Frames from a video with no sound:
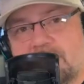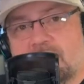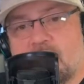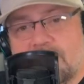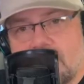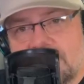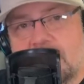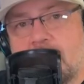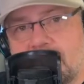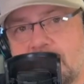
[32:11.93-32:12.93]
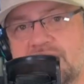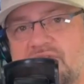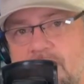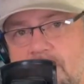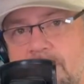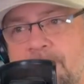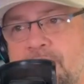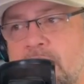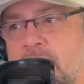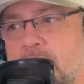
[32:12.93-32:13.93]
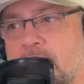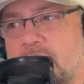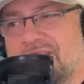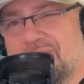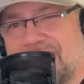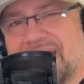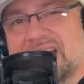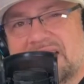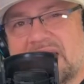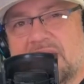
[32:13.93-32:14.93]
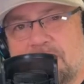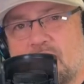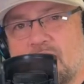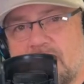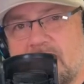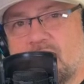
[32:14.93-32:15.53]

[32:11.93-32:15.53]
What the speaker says: dominoes fall, you might get to keep Oregon